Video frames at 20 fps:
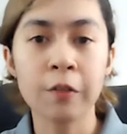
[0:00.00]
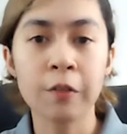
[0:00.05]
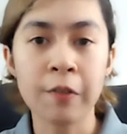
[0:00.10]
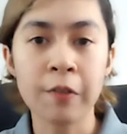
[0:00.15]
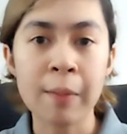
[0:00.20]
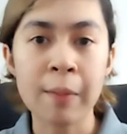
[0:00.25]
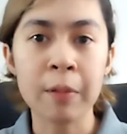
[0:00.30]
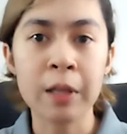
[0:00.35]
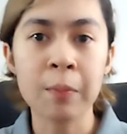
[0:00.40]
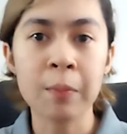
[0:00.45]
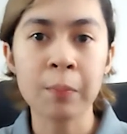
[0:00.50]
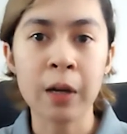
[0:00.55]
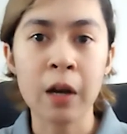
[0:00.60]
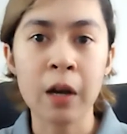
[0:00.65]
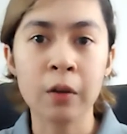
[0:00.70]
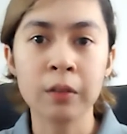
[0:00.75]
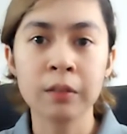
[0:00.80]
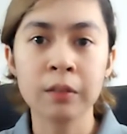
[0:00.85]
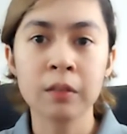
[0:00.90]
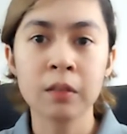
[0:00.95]
family
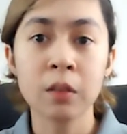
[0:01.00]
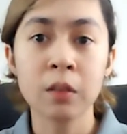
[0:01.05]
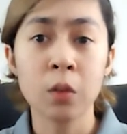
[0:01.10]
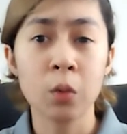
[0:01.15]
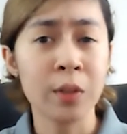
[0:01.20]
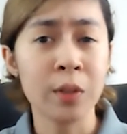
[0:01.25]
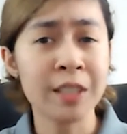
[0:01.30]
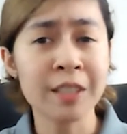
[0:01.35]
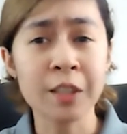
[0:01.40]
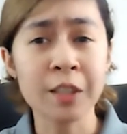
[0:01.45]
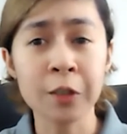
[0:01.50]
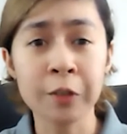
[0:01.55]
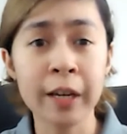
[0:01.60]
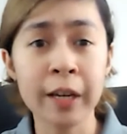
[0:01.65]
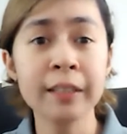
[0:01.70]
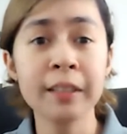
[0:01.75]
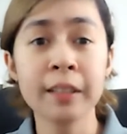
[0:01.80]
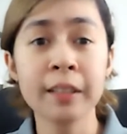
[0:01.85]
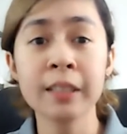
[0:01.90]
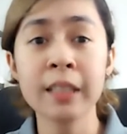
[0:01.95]
proud, which is a
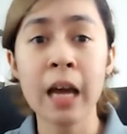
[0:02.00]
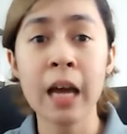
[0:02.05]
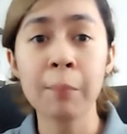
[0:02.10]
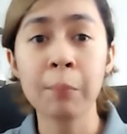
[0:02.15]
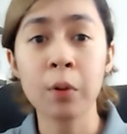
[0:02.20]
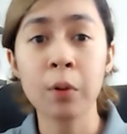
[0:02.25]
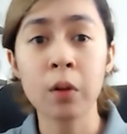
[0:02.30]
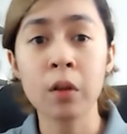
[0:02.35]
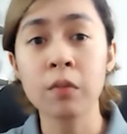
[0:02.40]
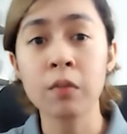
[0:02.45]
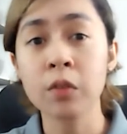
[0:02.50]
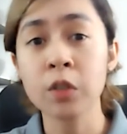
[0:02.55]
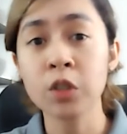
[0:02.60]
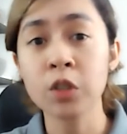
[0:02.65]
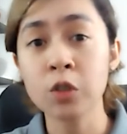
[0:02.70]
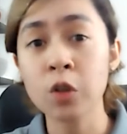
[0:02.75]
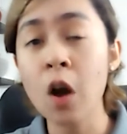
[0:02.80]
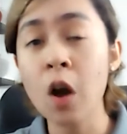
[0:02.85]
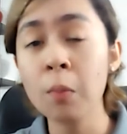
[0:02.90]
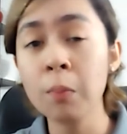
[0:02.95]
great example of a
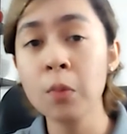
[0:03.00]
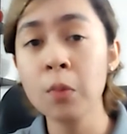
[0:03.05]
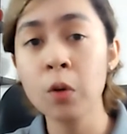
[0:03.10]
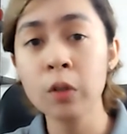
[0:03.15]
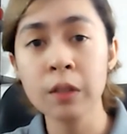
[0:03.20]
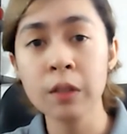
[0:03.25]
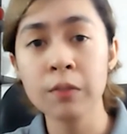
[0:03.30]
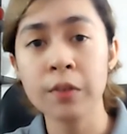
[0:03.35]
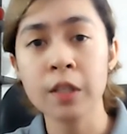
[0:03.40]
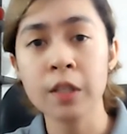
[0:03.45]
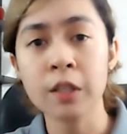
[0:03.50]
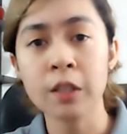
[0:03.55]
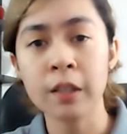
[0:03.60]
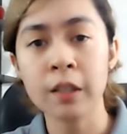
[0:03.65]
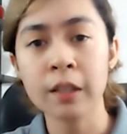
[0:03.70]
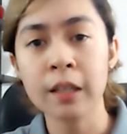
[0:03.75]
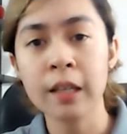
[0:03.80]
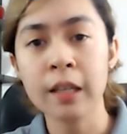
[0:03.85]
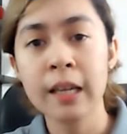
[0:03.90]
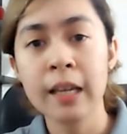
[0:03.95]
strong
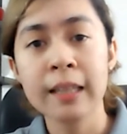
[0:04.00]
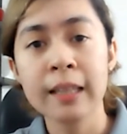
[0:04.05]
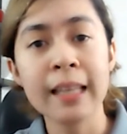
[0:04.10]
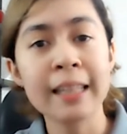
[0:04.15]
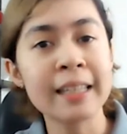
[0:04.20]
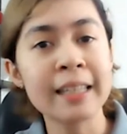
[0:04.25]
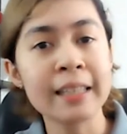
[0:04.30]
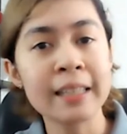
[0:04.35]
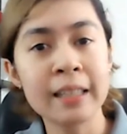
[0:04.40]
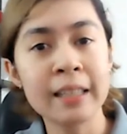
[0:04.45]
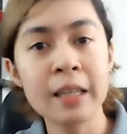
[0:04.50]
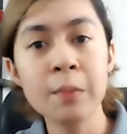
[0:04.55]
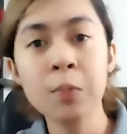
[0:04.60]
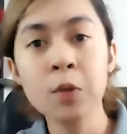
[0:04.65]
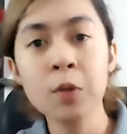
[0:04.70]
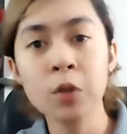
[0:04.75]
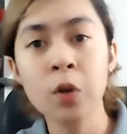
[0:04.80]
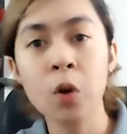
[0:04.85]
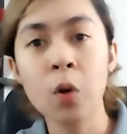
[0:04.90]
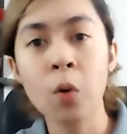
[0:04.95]
motivation that can keep
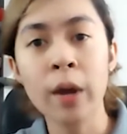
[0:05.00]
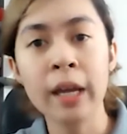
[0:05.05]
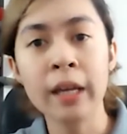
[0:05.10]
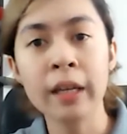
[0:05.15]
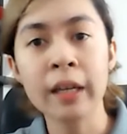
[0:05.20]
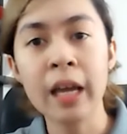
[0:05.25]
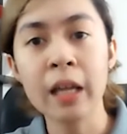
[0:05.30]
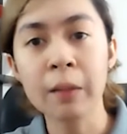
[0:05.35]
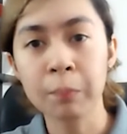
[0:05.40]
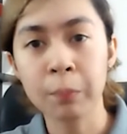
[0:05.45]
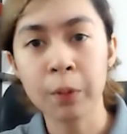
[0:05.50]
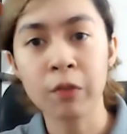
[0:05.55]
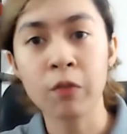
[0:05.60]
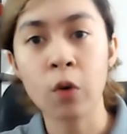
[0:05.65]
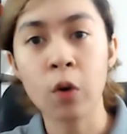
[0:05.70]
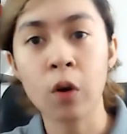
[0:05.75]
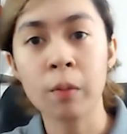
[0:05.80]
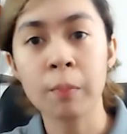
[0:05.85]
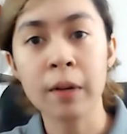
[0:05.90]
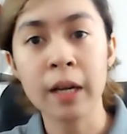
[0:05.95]
you going and
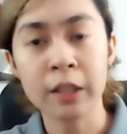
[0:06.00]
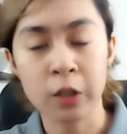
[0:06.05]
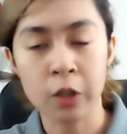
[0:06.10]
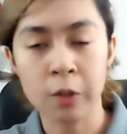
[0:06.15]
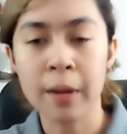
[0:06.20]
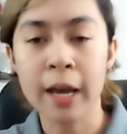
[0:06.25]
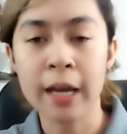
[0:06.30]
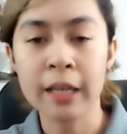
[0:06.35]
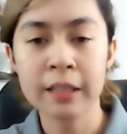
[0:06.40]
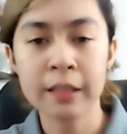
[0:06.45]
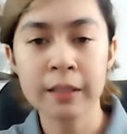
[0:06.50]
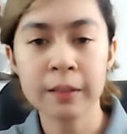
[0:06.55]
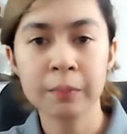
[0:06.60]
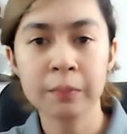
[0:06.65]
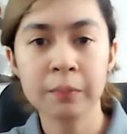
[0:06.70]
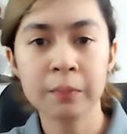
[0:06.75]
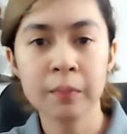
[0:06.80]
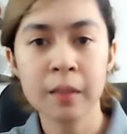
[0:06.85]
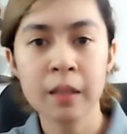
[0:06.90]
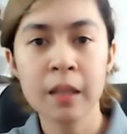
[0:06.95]
perform at your best.
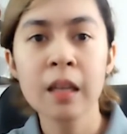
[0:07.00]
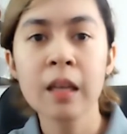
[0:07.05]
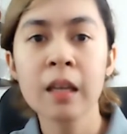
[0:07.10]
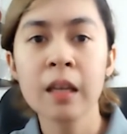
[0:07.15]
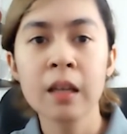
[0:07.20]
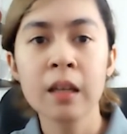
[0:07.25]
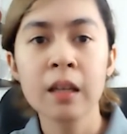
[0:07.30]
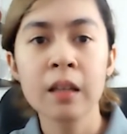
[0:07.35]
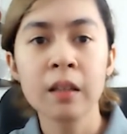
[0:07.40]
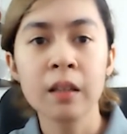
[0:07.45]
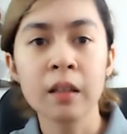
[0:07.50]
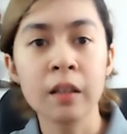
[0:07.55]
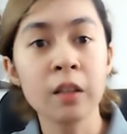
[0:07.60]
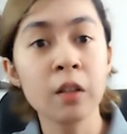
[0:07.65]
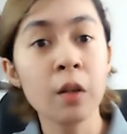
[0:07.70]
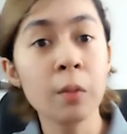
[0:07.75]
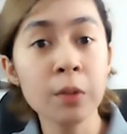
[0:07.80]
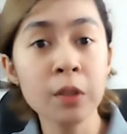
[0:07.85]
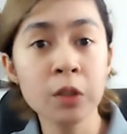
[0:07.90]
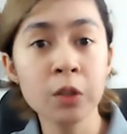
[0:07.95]
And
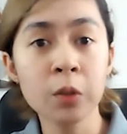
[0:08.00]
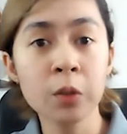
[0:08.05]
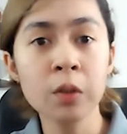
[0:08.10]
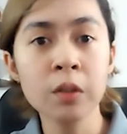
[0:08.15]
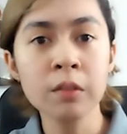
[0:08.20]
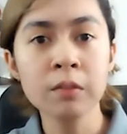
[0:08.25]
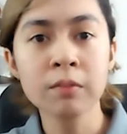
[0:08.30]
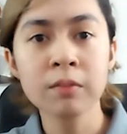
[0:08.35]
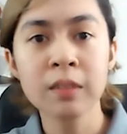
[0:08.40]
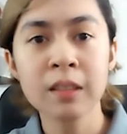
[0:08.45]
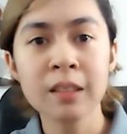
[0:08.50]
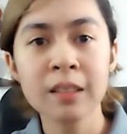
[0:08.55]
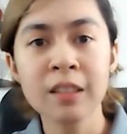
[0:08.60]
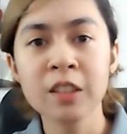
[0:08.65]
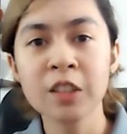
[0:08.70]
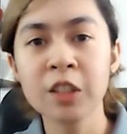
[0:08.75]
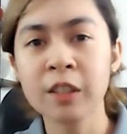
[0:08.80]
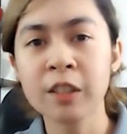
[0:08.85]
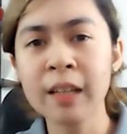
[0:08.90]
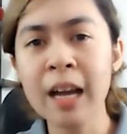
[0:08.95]
number 2,
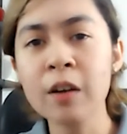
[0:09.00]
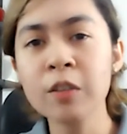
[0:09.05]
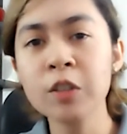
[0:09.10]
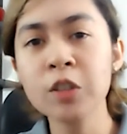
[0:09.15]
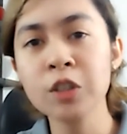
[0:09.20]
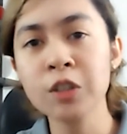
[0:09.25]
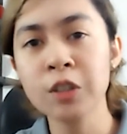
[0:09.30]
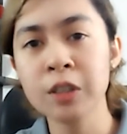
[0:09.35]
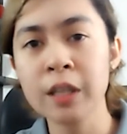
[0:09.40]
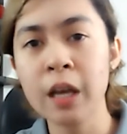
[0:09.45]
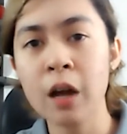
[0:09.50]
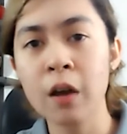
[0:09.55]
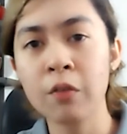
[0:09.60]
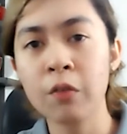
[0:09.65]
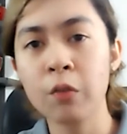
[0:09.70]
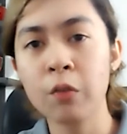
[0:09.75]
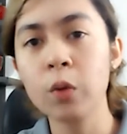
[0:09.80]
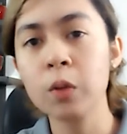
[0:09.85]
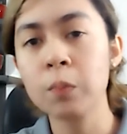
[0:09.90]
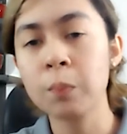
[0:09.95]
surround
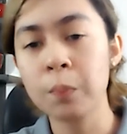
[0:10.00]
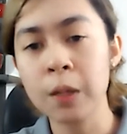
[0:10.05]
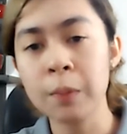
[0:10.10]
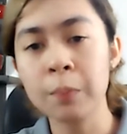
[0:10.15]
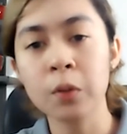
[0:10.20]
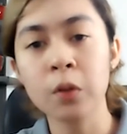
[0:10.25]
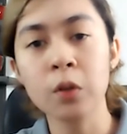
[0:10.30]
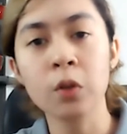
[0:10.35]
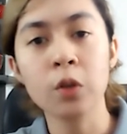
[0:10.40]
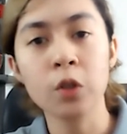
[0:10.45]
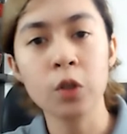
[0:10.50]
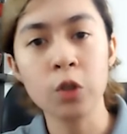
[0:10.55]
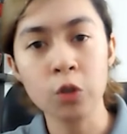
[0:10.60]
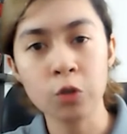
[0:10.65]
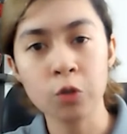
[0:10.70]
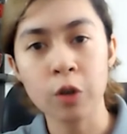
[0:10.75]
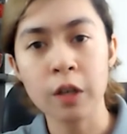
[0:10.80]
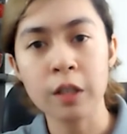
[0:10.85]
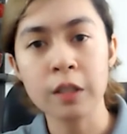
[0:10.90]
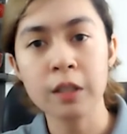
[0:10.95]
yourself with people you
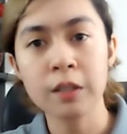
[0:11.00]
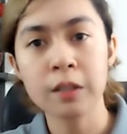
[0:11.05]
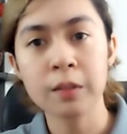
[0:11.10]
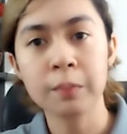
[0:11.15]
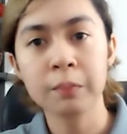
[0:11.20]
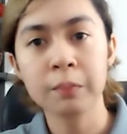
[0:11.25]
trust.